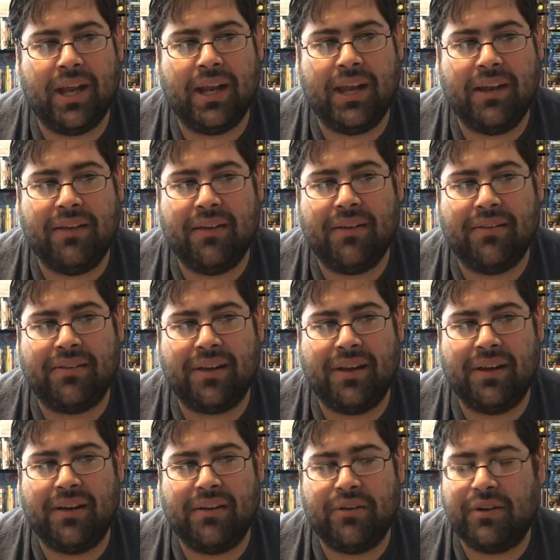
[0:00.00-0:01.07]
and he does
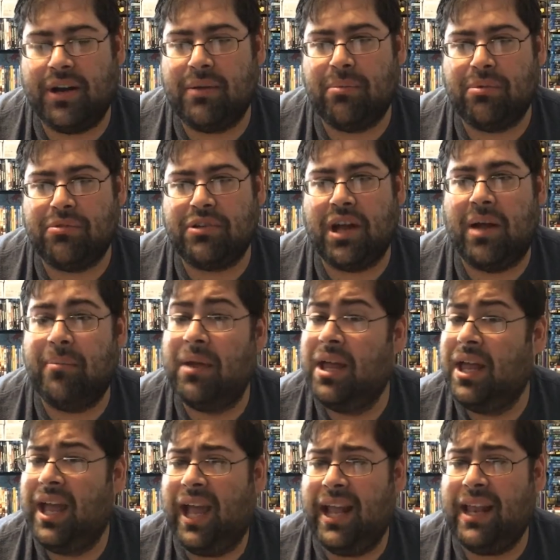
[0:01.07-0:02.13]
an incredible job.
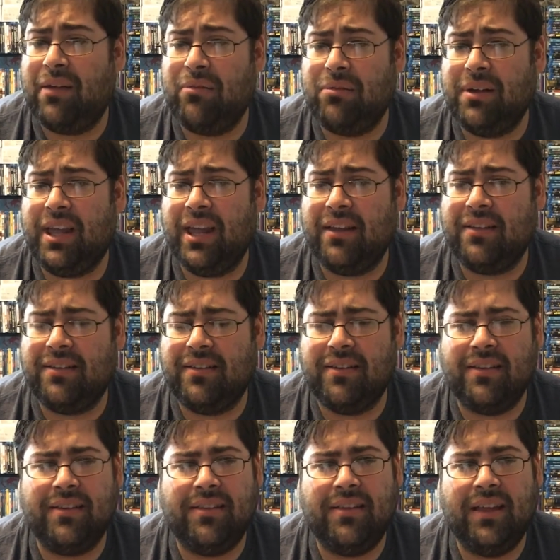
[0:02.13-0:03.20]
And I will get to